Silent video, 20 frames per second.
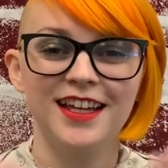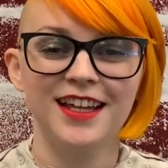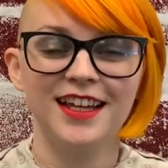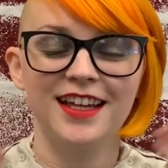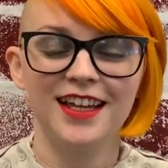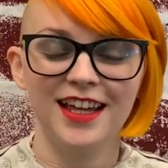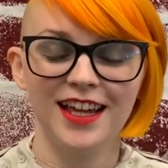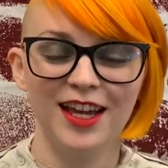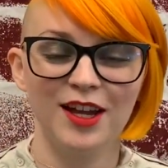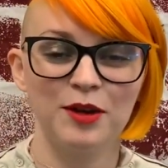
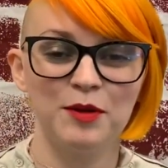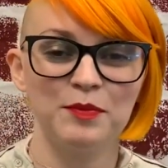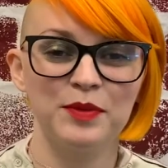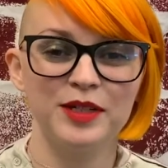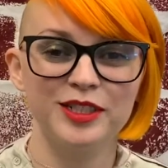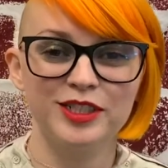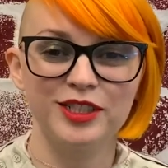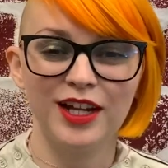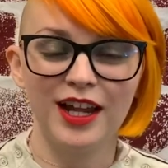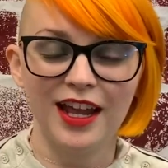And put
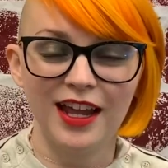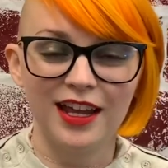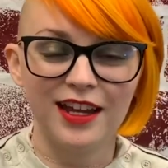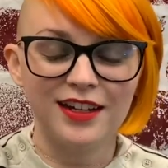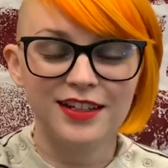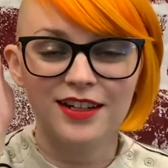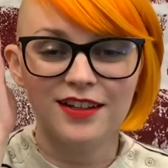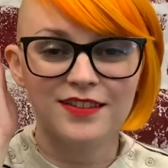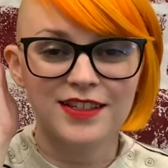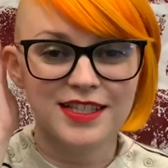your hand on
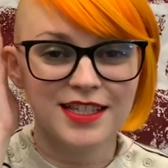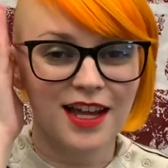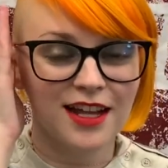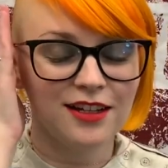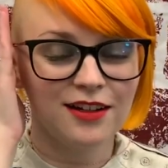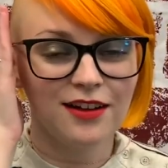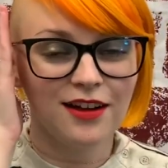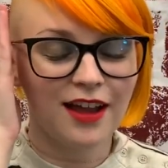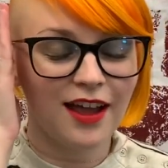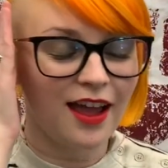the side of your
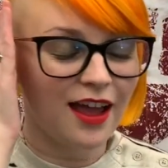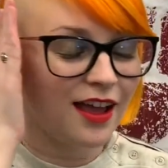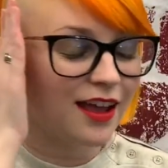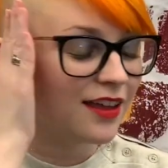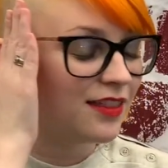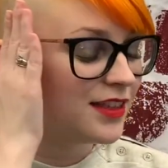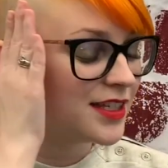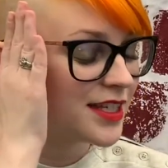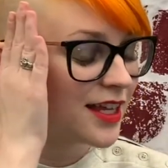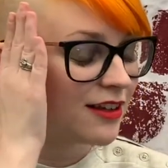head, the
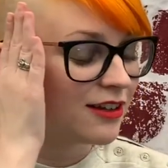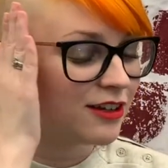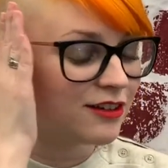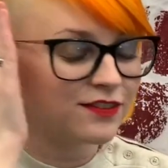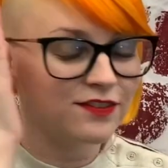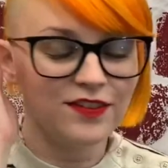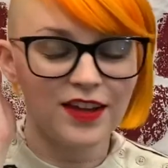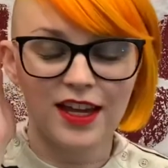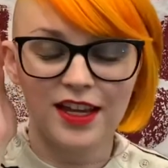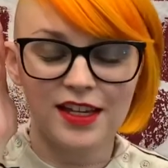side of your
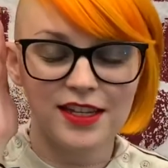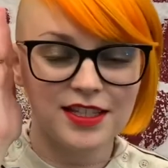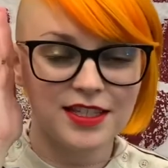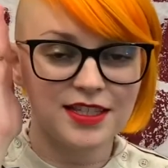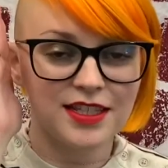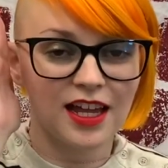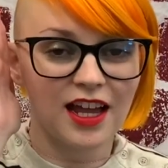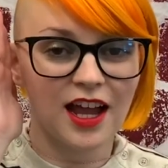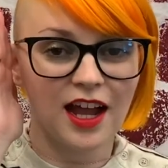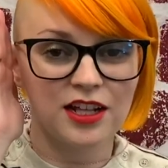face,
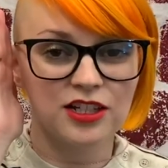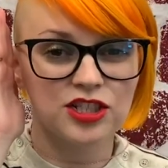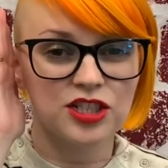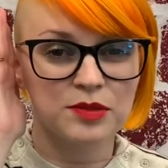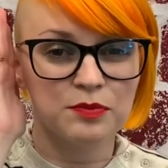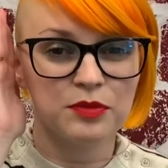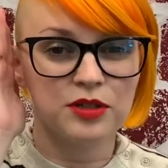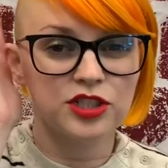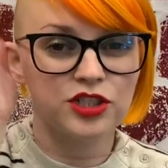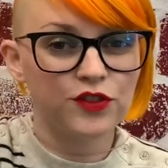and kind of just
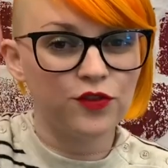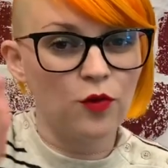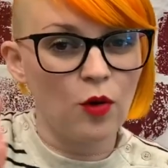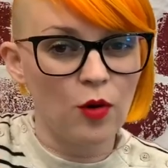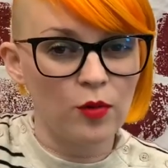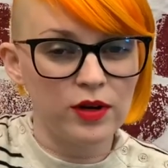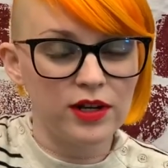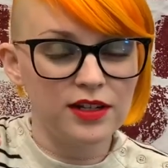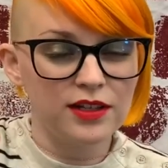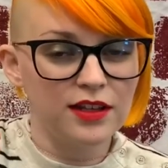push
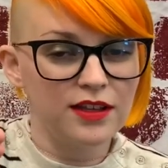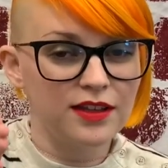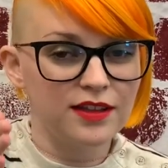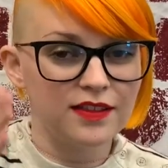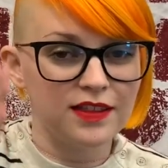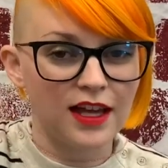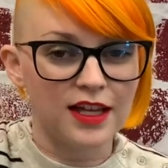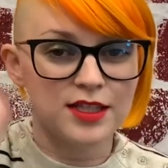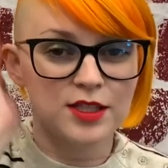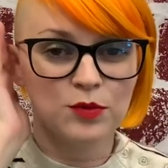forward.
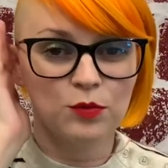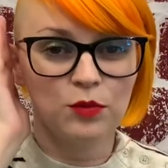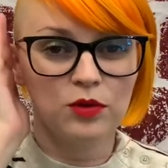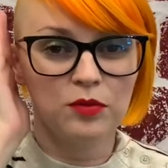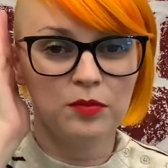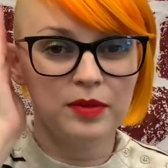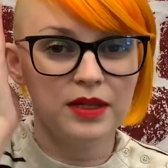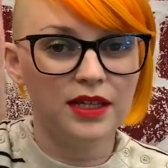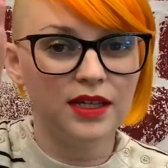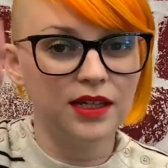That's will
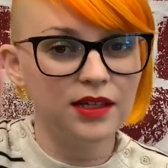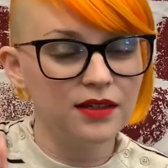be.